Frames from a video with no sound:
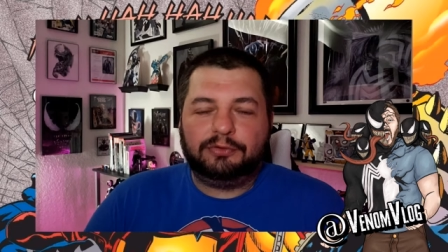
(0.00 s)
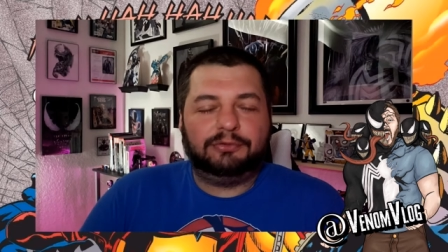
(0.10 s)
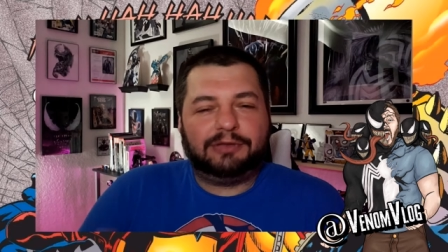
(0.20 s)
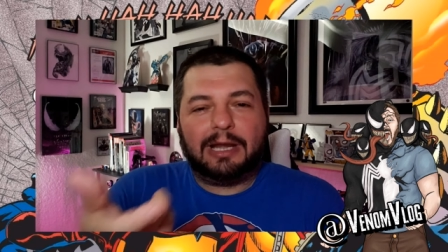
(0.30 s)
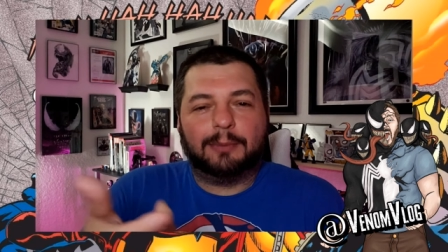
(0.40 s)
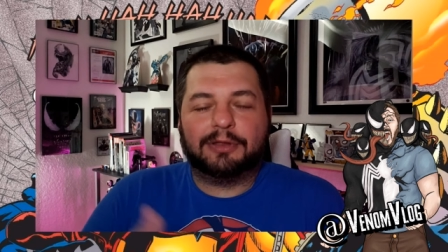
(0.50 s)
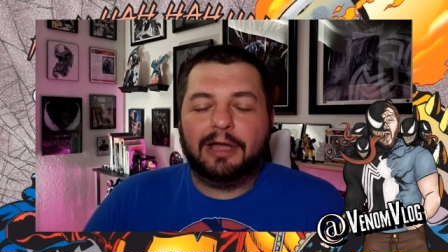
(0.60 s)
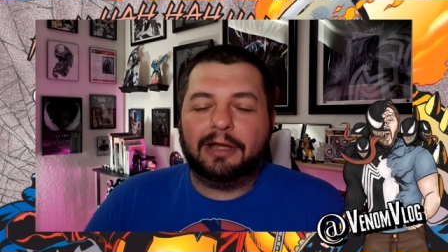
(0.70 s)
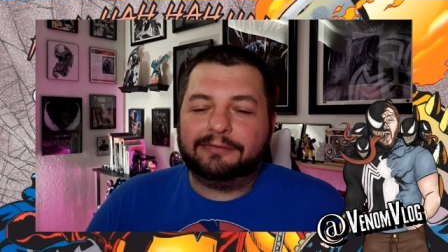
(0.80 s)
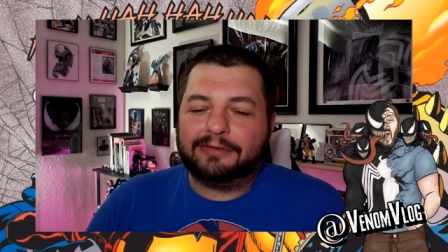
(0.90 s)
who stand up with
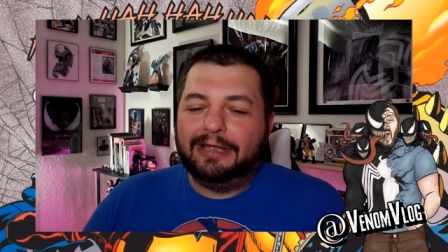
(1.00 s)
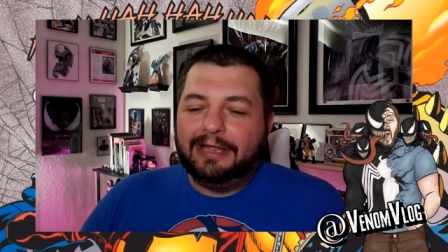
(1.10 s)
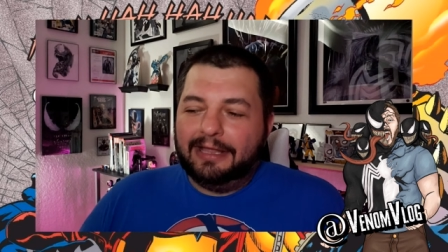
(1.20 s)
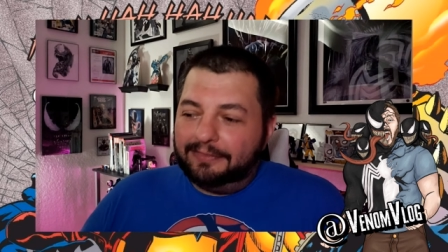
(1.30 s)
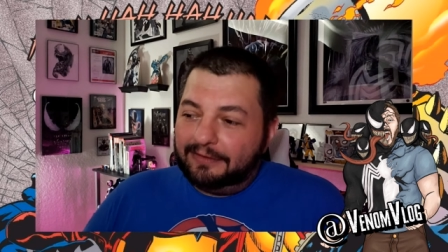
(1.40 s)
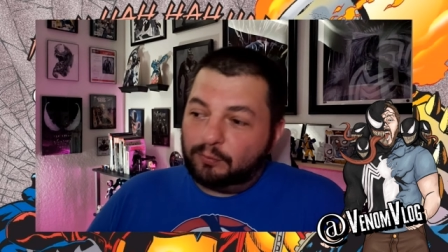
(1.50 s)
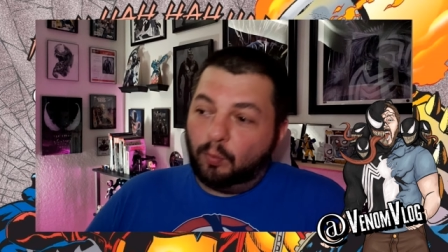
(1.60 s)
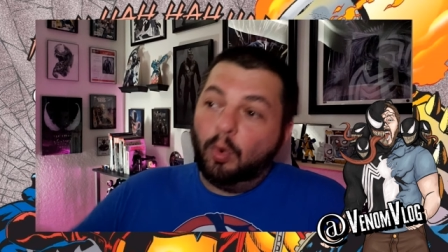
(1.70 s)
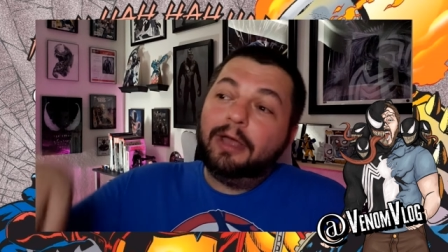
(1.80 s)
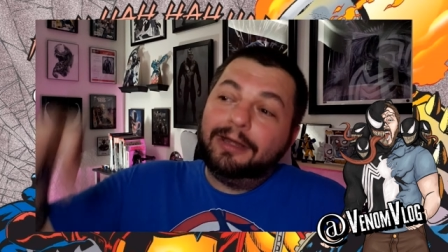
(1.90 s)
guns, this
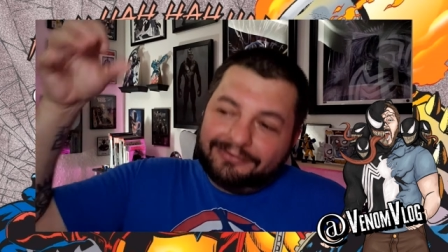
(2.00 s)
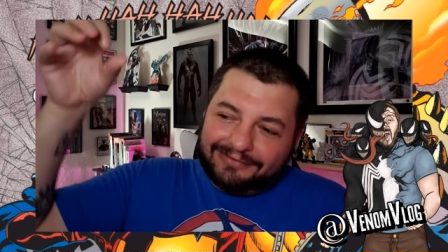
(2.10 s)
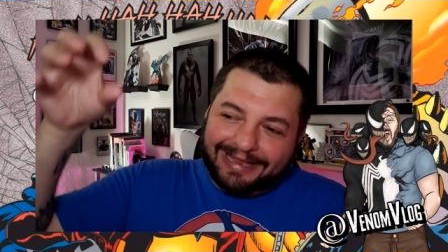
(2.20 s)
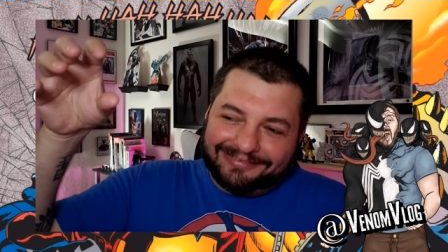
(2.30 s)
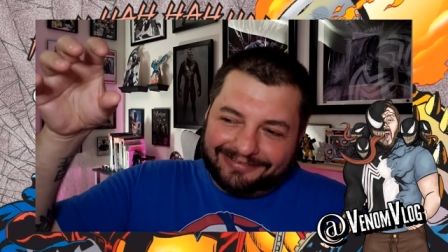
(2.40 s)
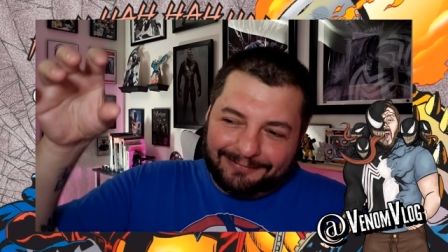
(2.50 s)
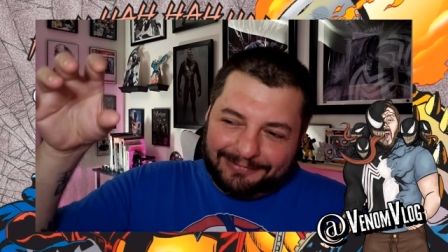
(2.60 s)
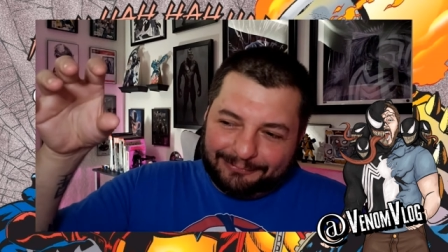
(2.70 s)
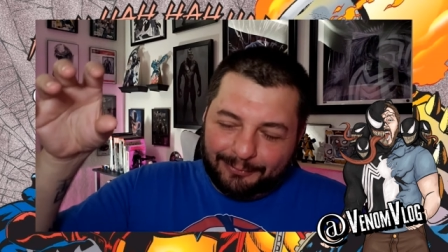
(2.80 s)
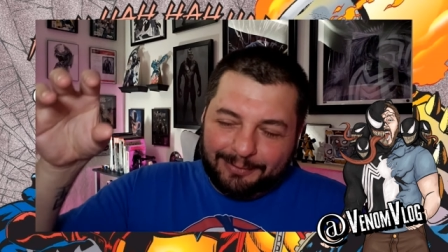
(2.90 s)
one stands up,
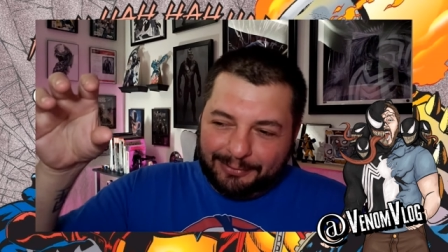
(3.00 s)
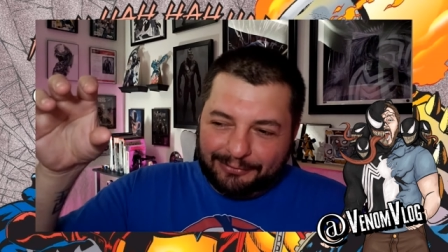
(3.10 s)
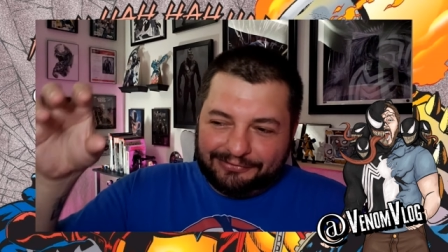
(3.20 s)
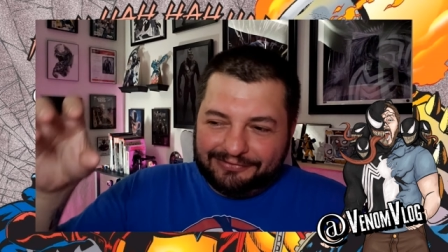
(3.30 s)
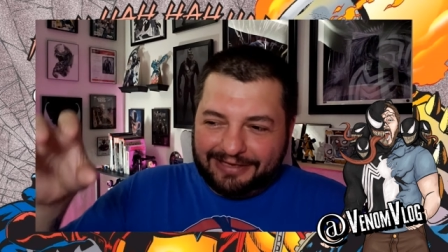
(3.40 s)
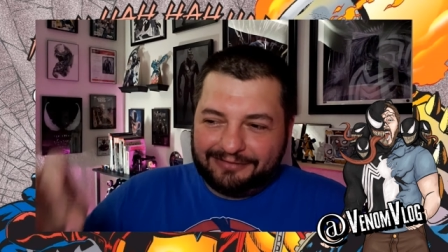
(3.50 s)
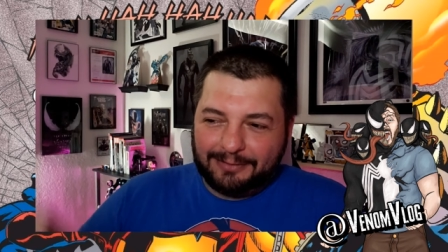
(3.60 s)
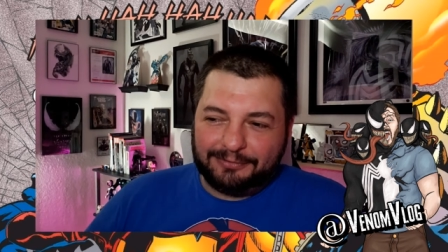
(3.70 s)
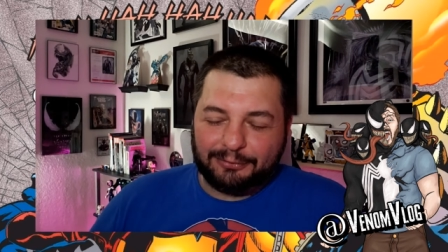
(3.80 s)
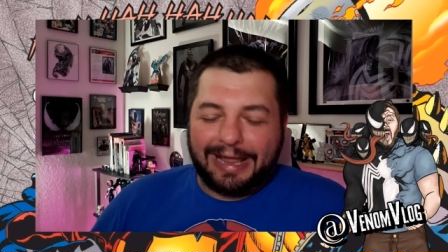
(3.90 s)
this one person stands
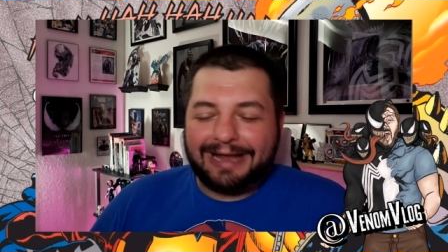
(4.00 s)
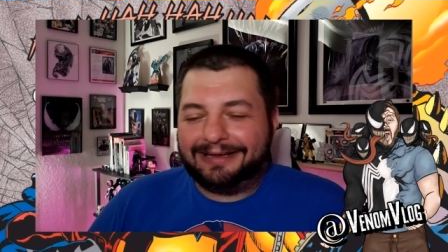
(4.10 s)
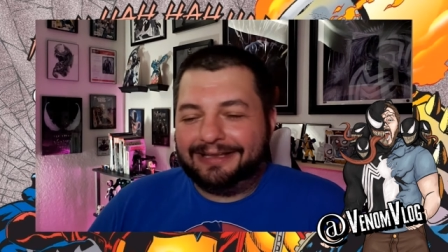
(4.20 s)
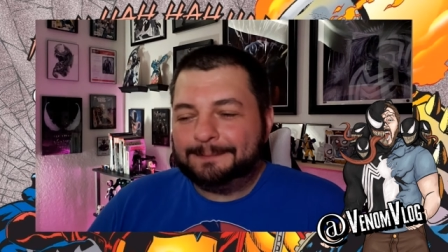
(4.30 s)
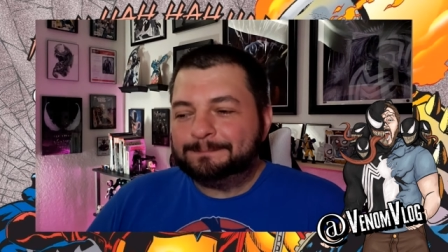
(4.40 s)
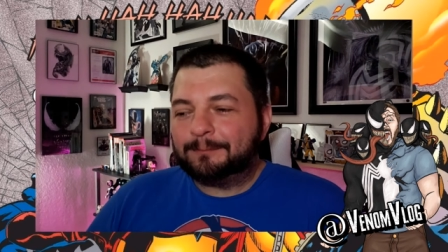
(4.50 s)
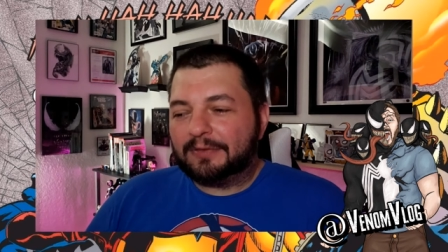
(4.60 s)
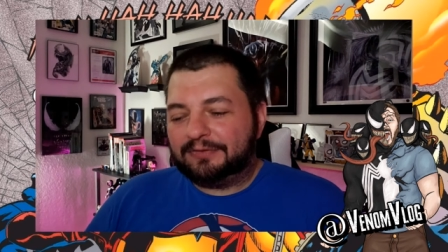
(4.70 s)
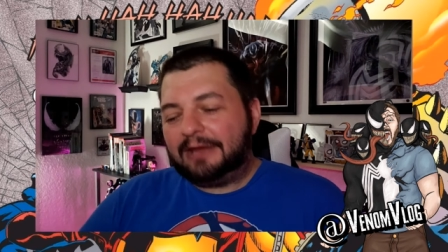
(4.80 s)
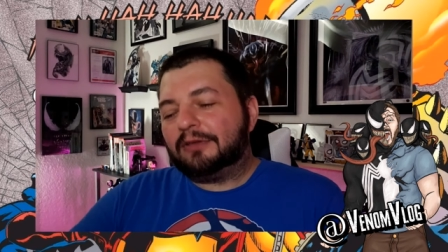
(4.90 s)
up, Teracnid,
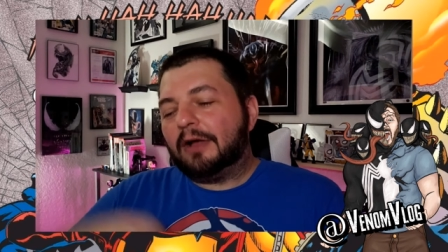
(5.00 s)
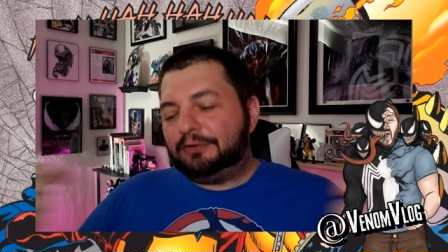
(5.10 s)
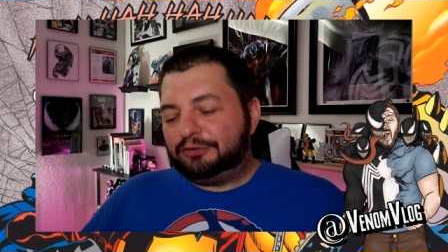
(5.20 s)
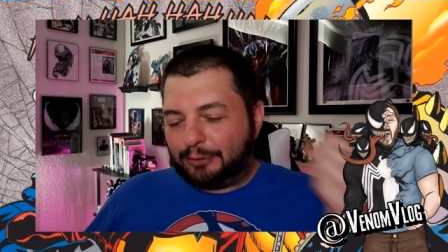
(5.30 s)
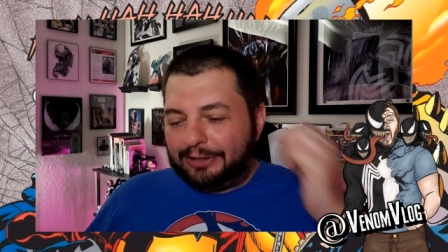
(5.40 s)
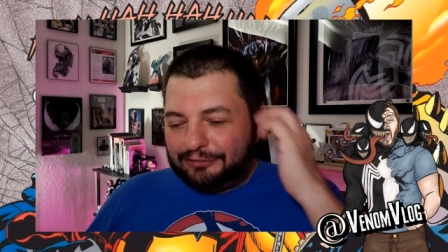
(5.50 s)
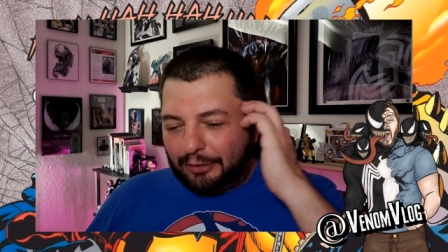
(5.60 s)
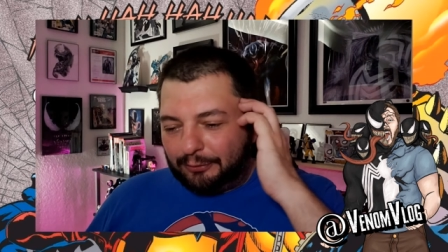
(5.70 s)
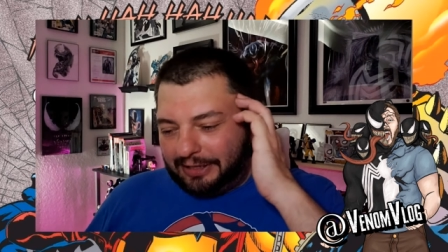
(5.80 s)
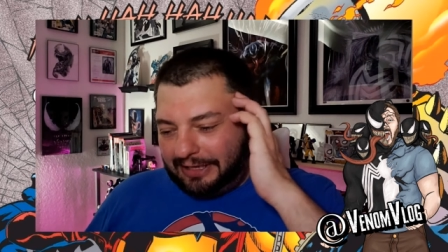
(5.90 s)
takes off his trench
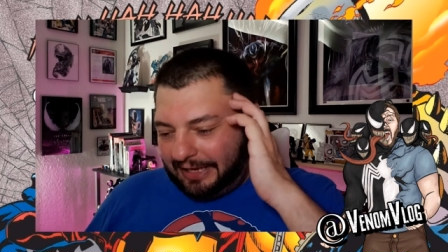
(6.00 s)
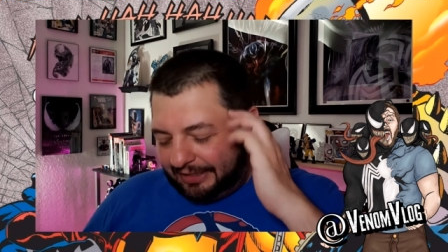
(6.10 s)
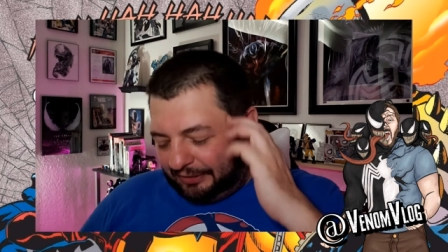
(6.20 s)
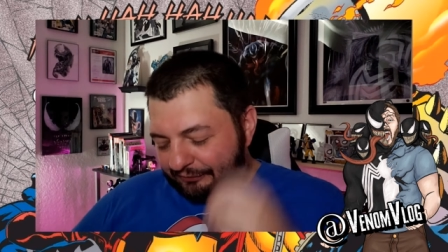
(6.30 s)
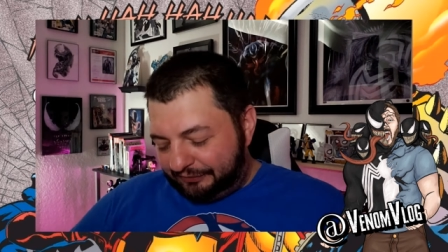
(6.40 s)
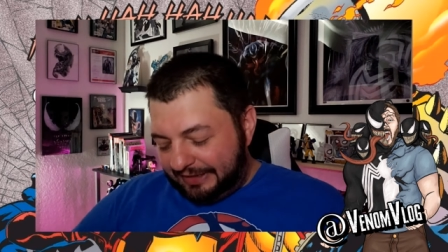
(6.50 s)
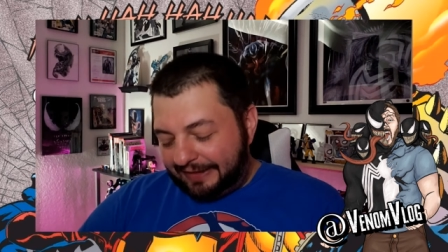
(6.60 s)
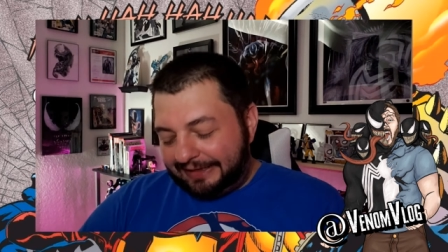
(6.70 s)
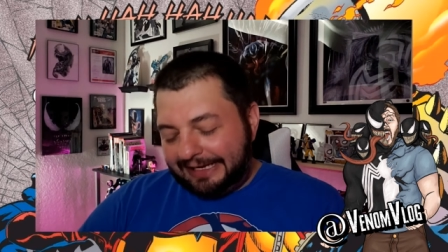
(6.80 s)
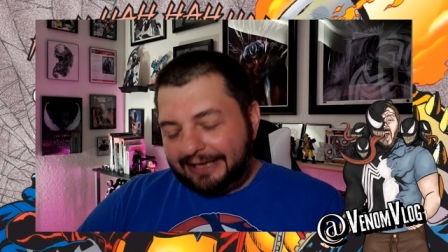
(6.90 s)
coat and you see
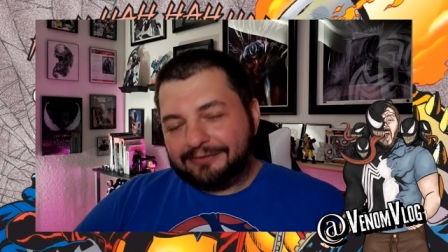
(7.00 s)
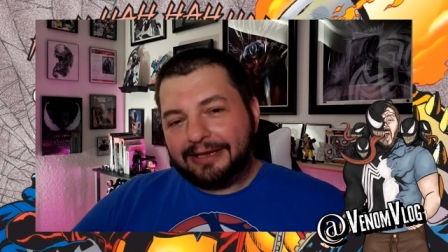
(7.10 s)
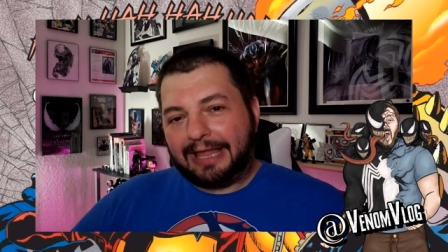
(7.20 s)
that he has like